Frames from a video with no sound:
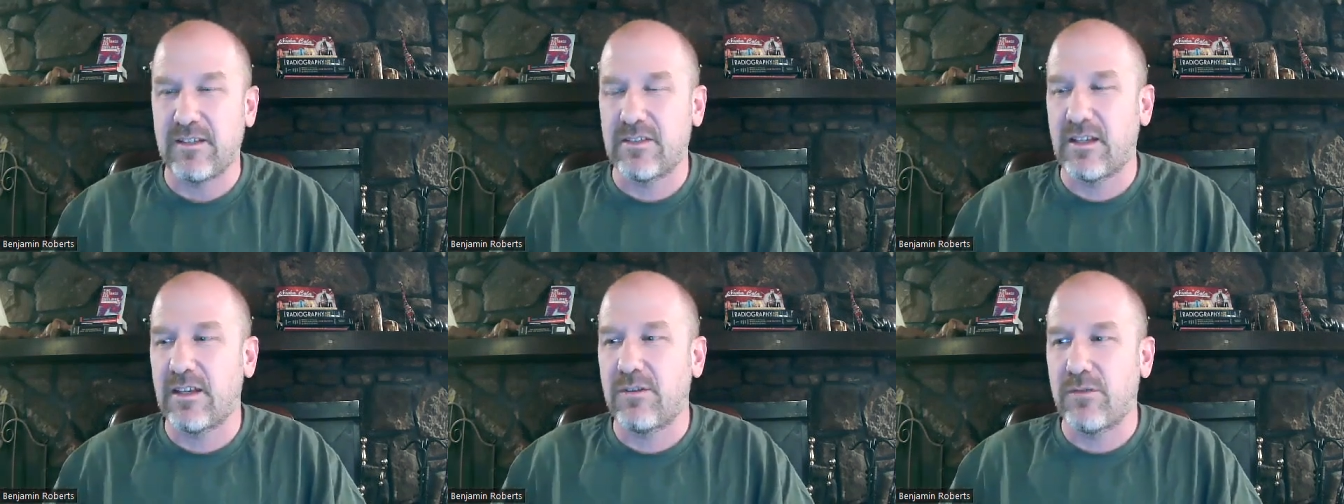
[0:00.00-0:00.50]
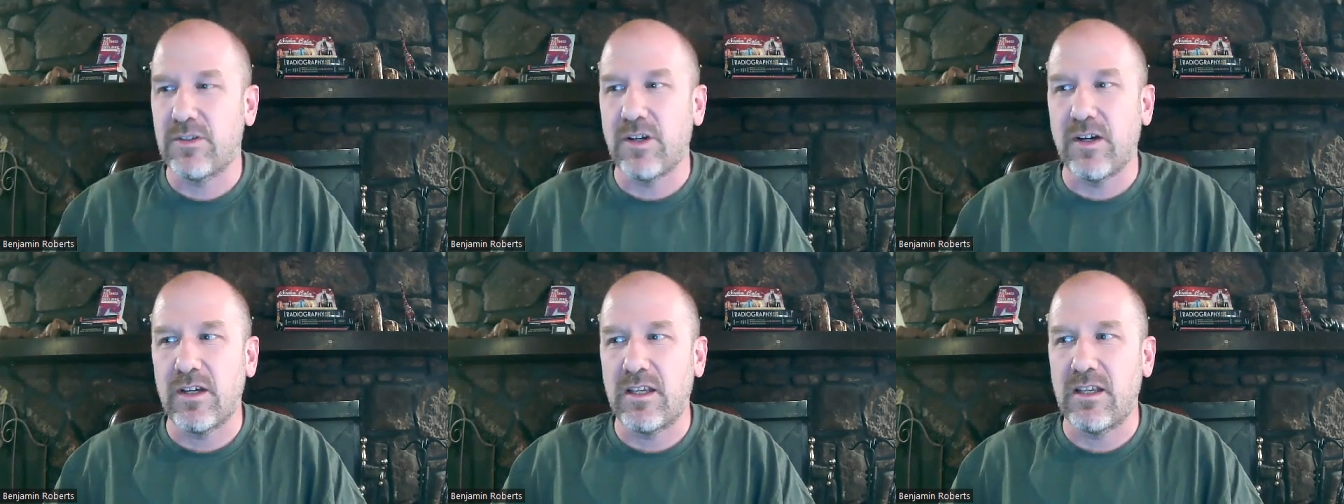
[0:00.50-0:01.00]
Because like if we're
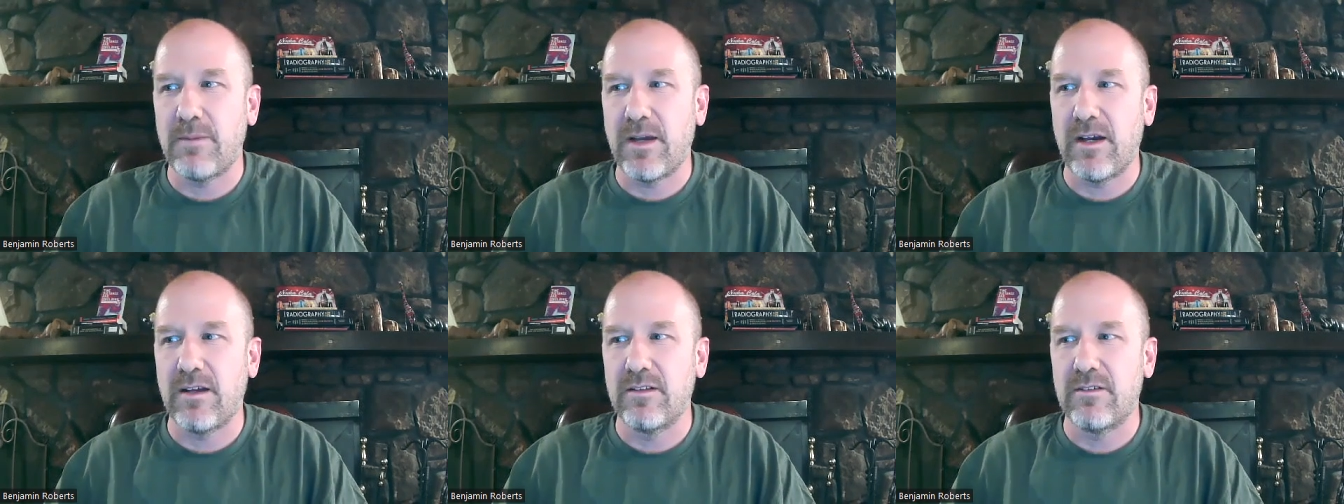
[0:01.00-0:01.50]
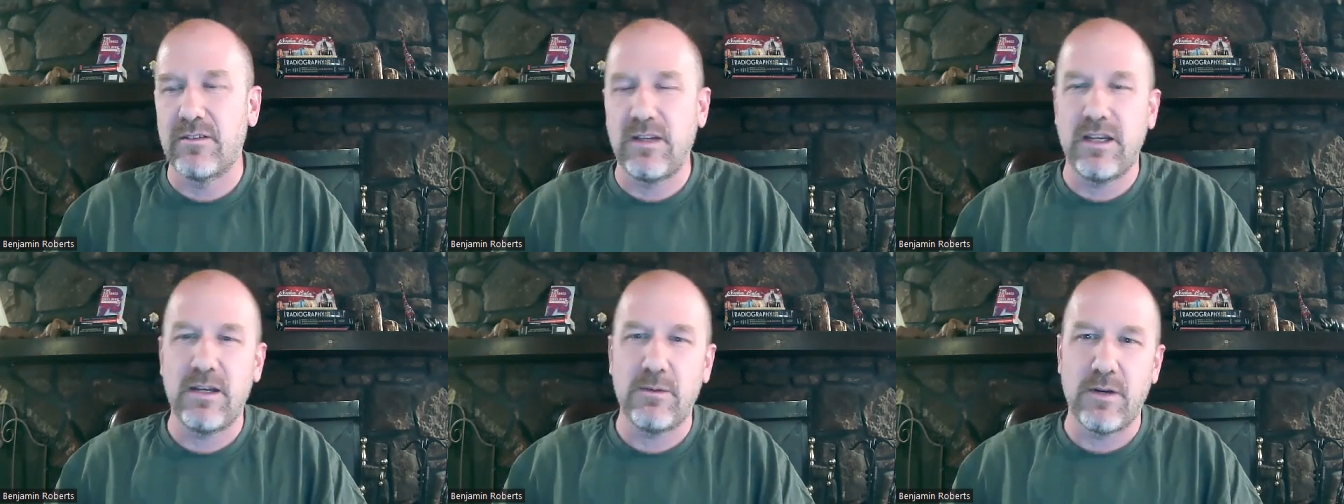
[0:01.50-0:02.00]
talking about
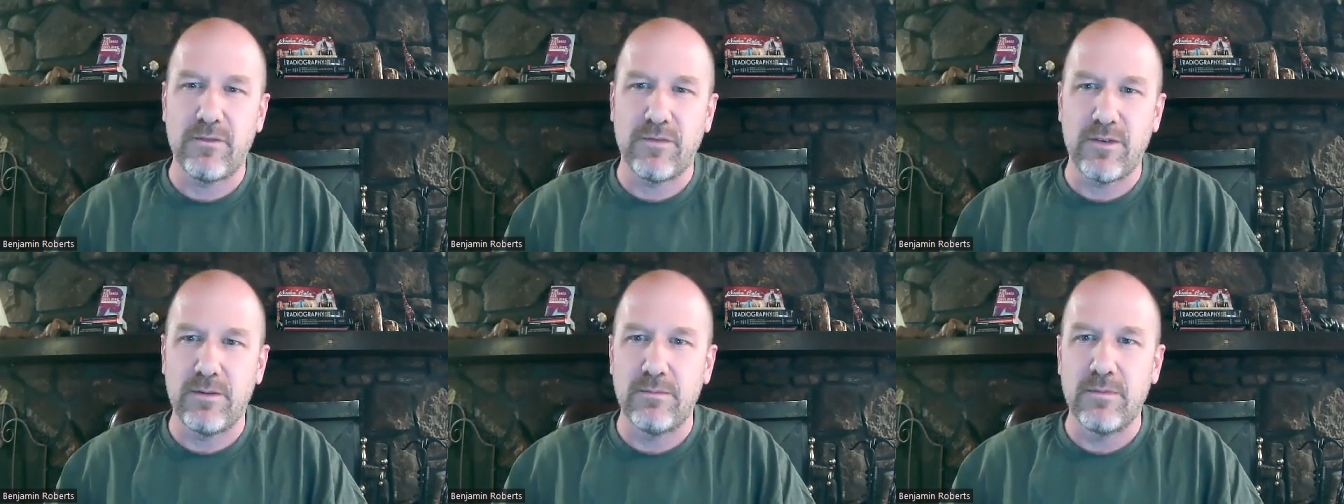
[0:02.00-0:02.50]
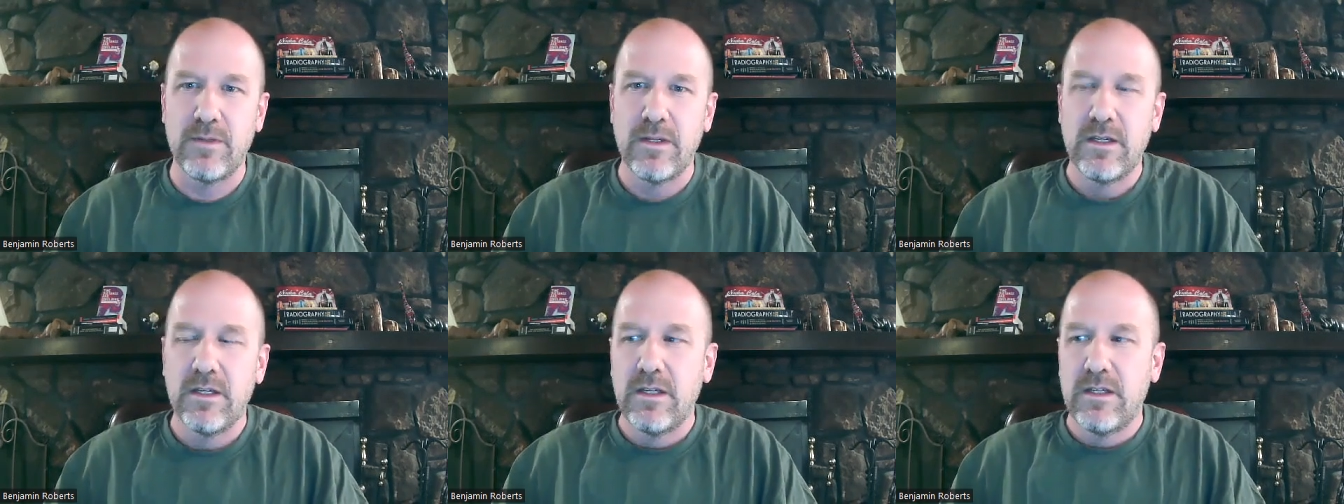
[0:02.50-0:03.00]
anywhere from
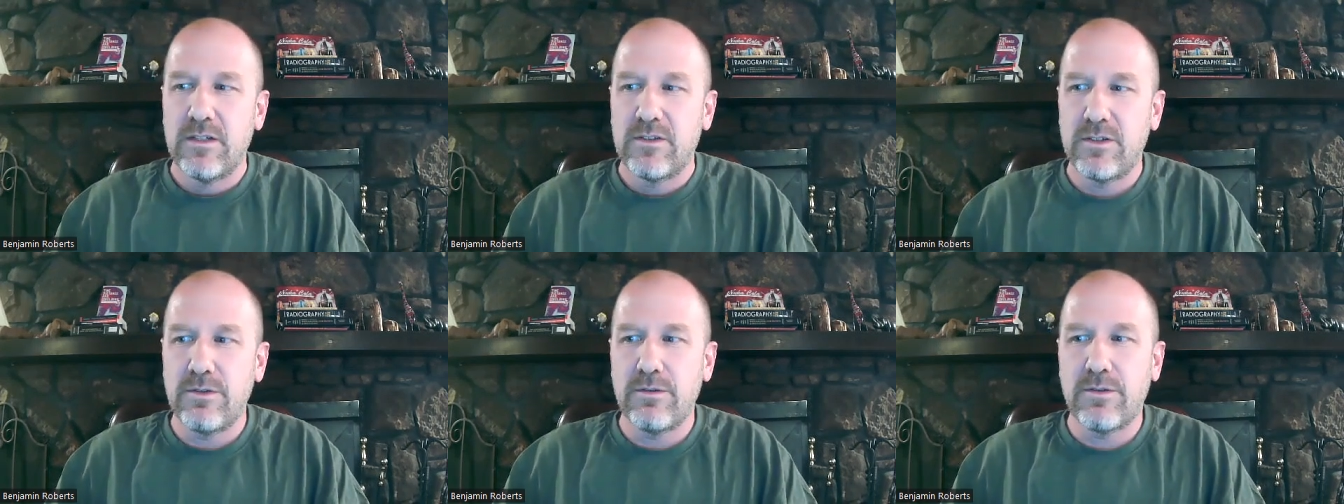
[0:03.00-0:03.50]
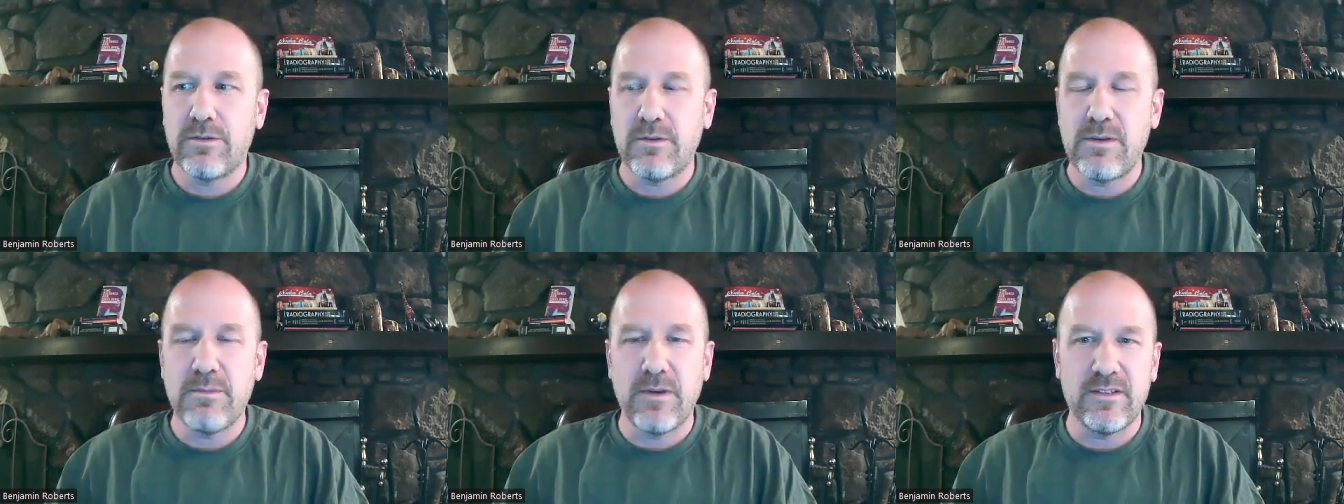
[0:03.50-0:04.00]
2,
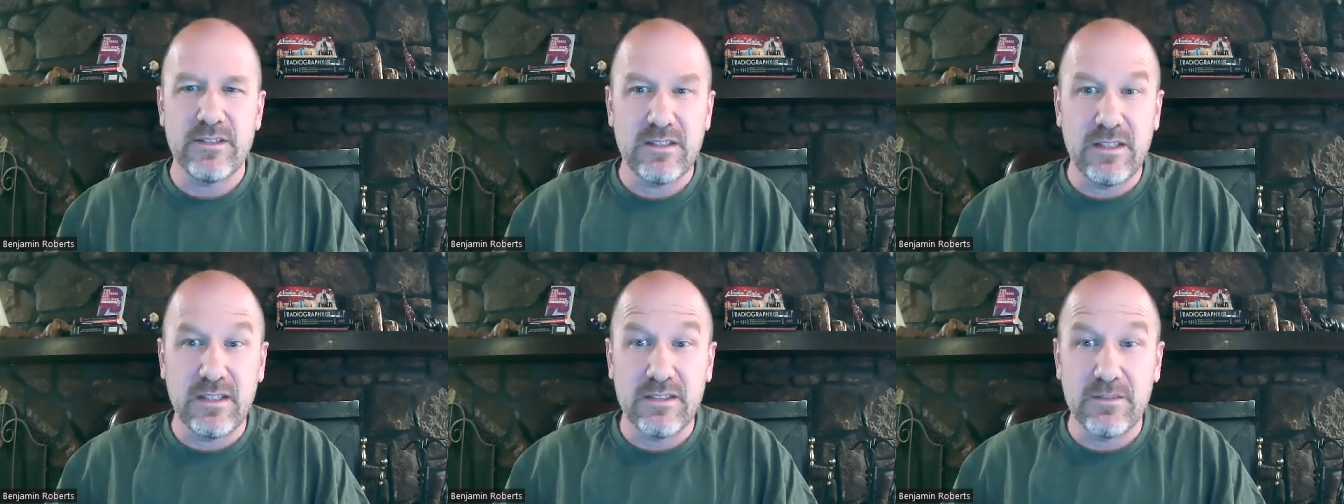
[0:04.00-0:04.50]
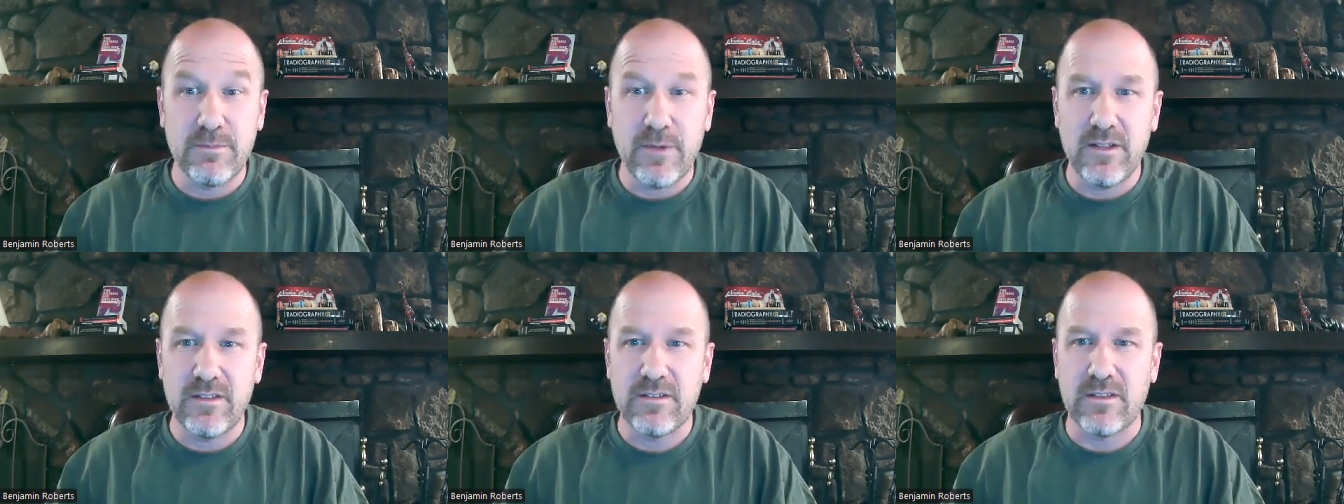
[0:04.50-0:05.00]
3 months, 6
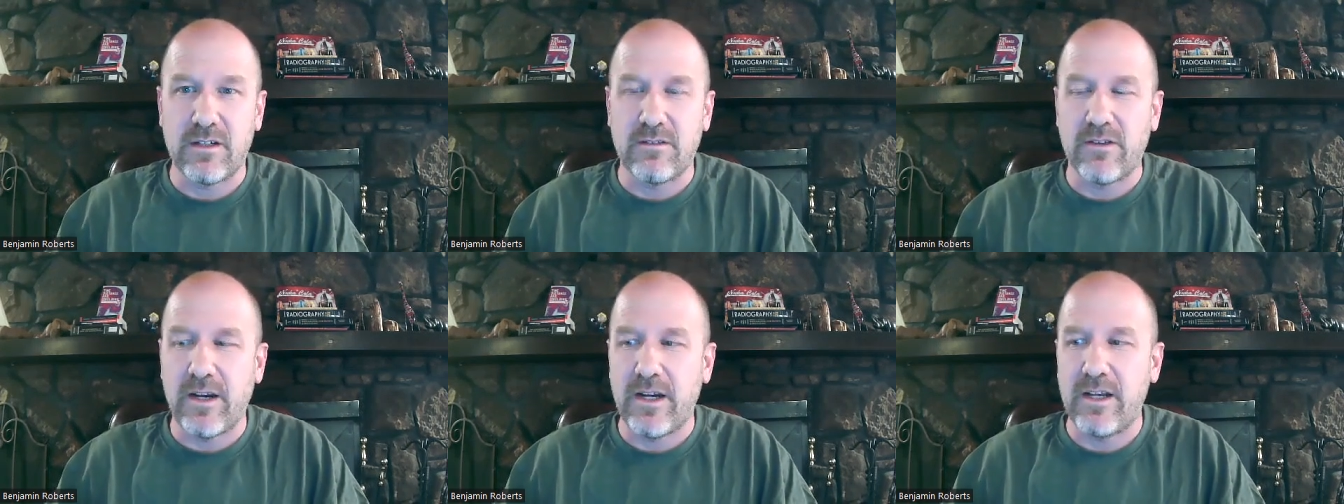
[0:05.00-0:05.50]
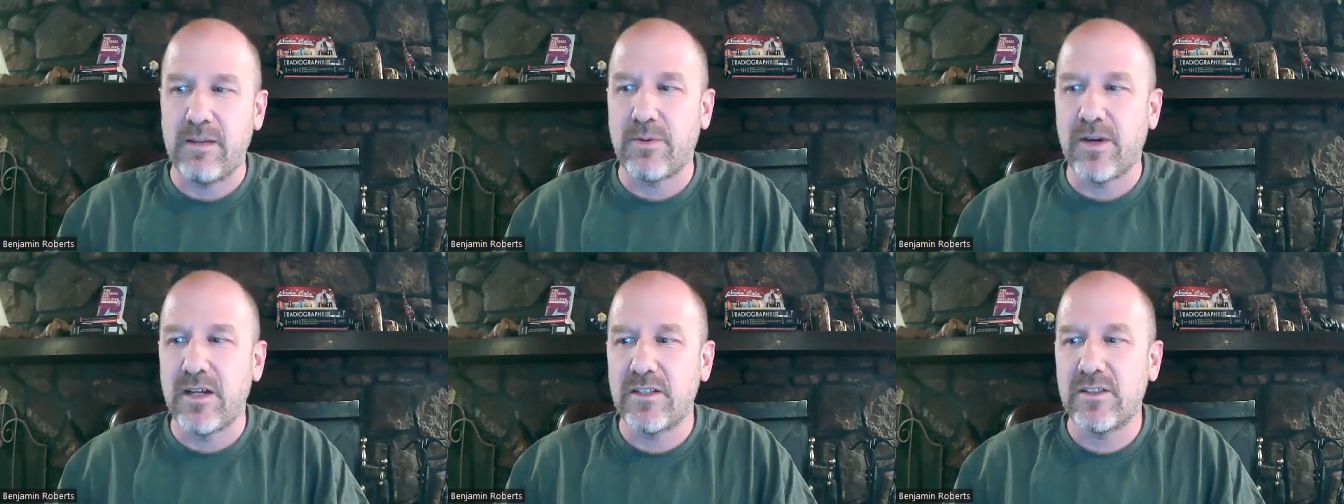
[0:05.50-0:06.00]
months on a writing
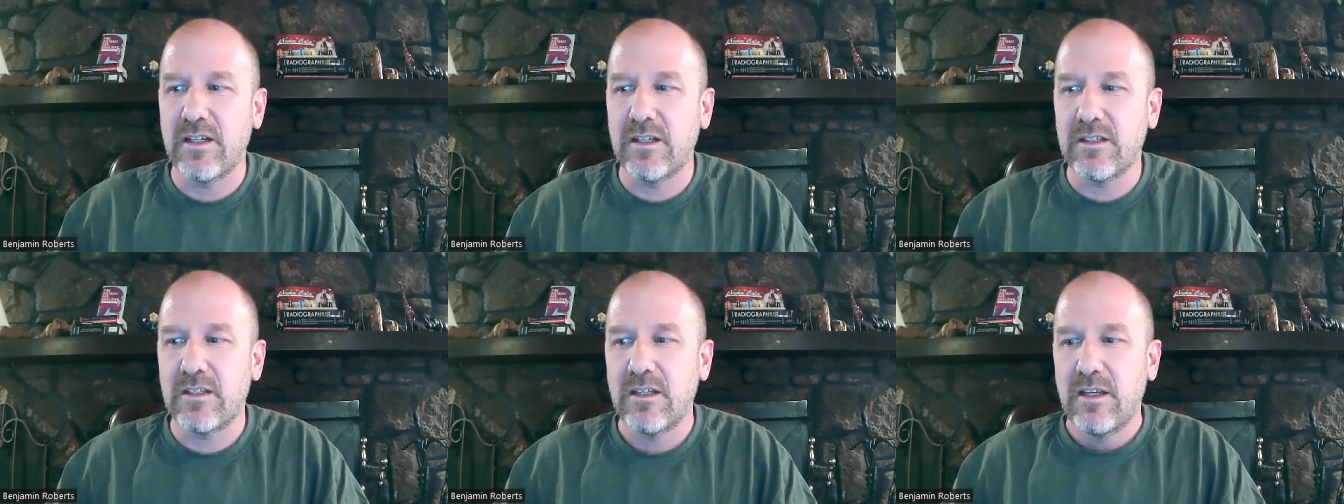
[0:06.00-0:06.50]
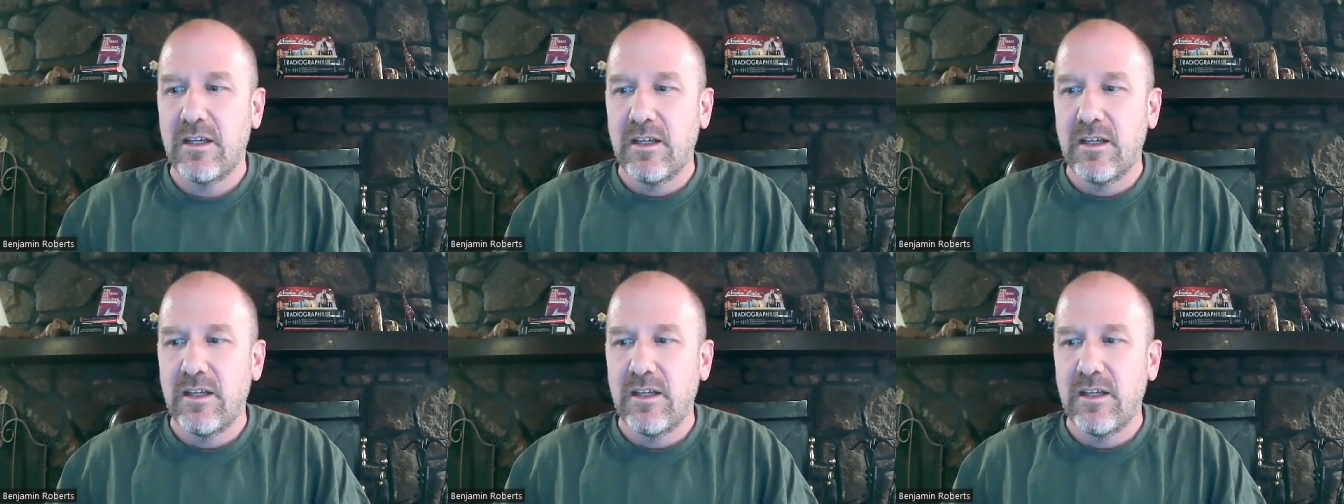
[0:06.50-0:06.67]
project,